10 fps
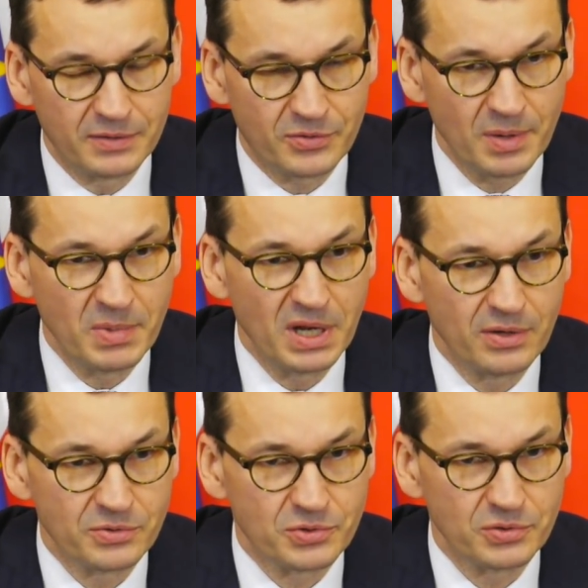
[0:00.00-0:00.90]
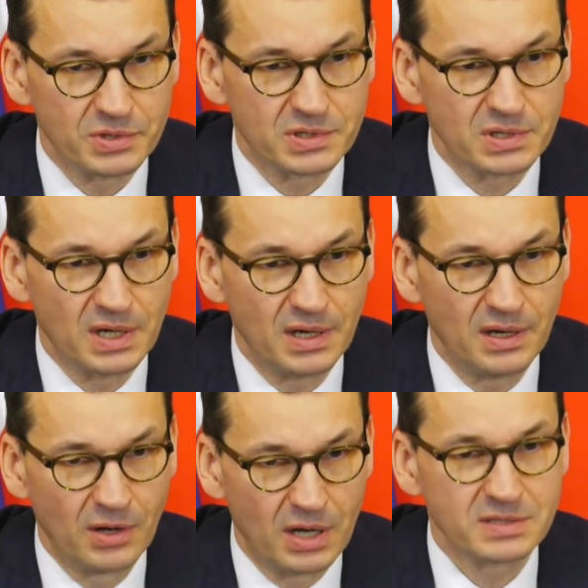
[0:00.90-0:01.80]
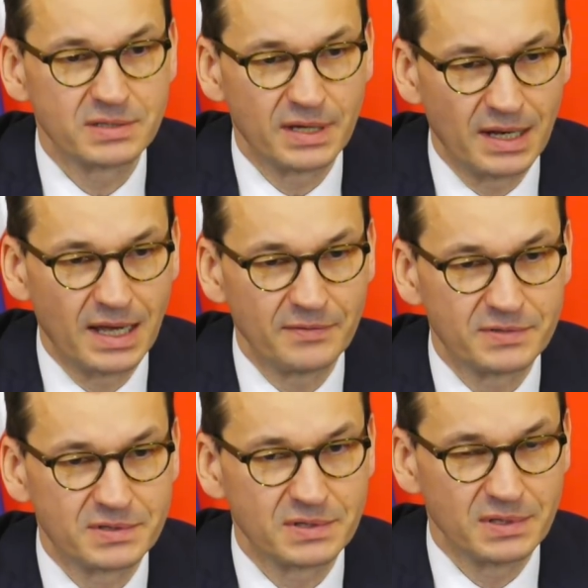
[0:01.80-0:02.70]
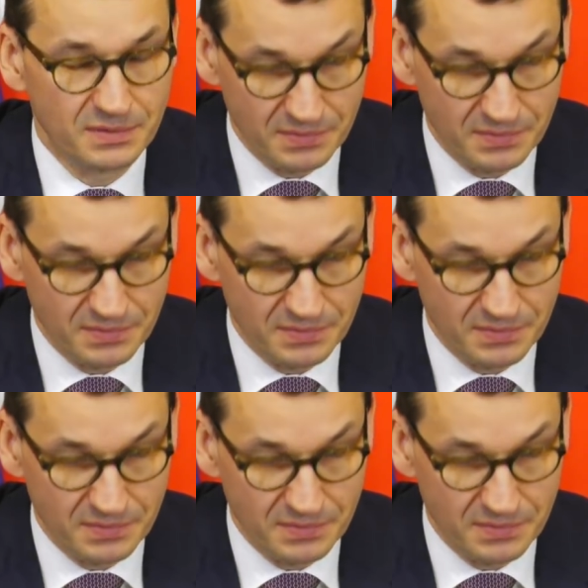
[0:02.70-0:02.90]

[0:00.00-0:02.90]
3 million Jews lost their lives,